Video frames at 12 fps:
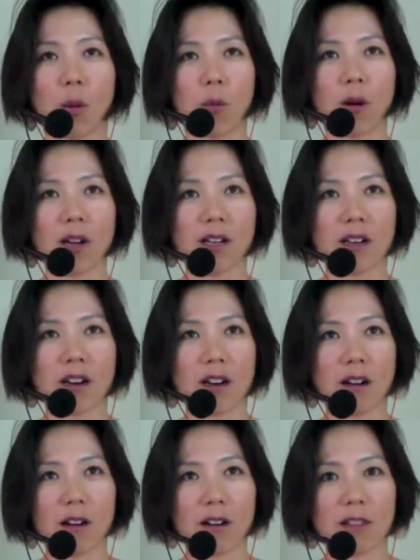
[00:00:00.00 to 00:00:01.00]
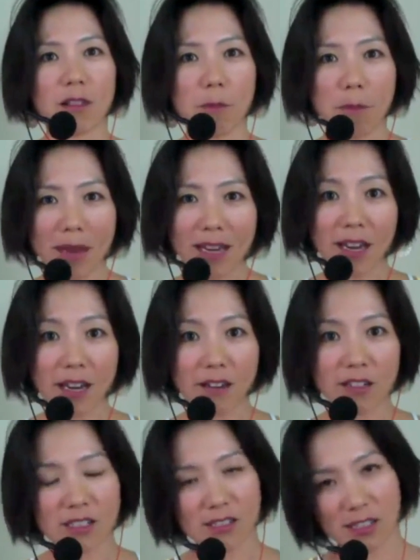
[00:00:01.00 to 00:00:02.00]
what are the main
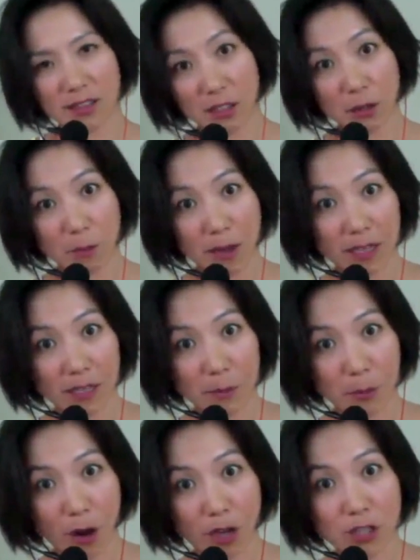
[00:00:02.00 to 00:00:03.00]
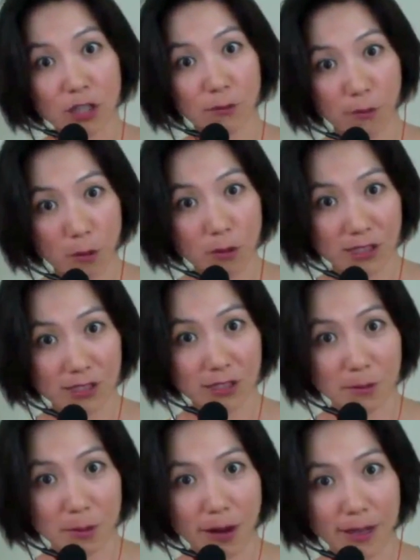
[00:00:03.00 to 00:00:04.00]
areas that the Humanity Project
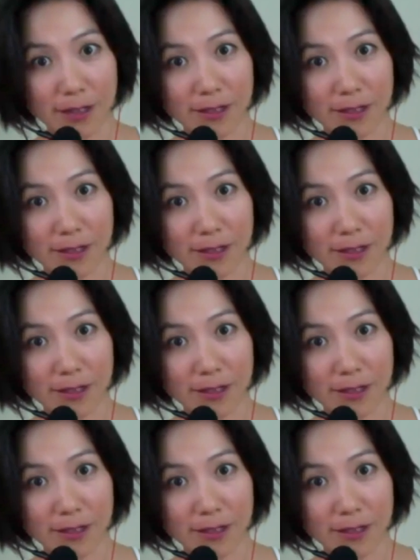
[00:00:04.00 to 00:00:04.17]
focuses upon?